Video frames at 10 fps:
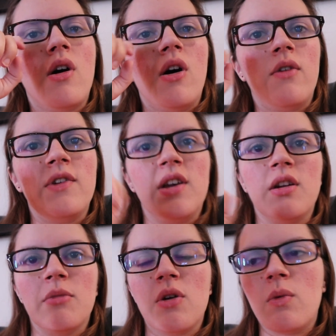of
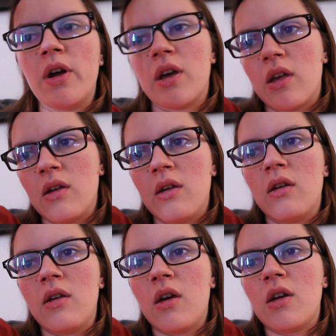Kingdom of the
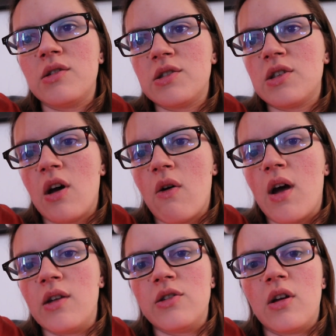Wicked. So
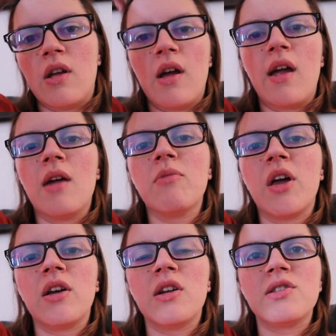I, do, I am
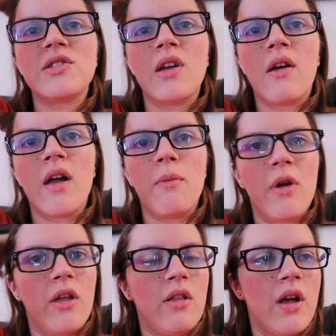liking it still. I'm
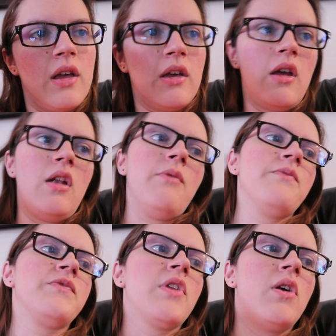really liking
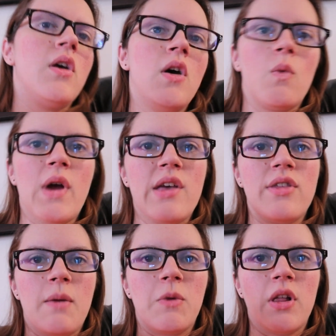Wrath.
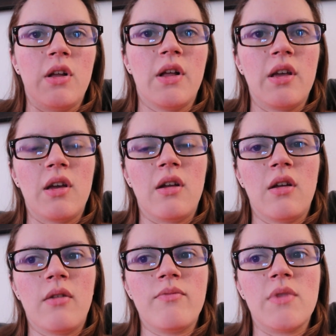I'm really liking
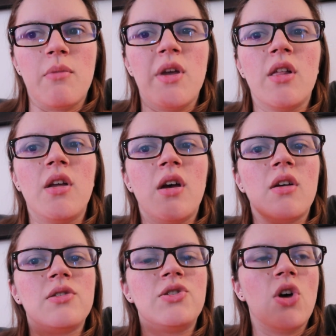um,
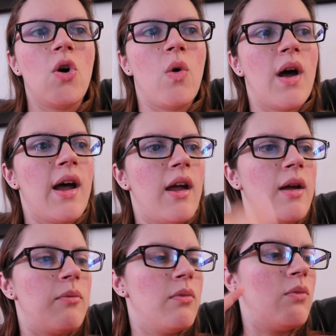Amelia. So I
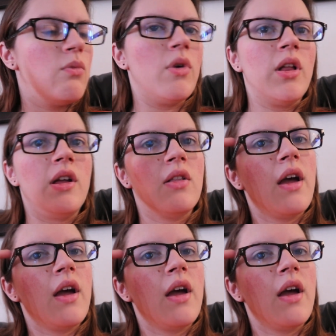am really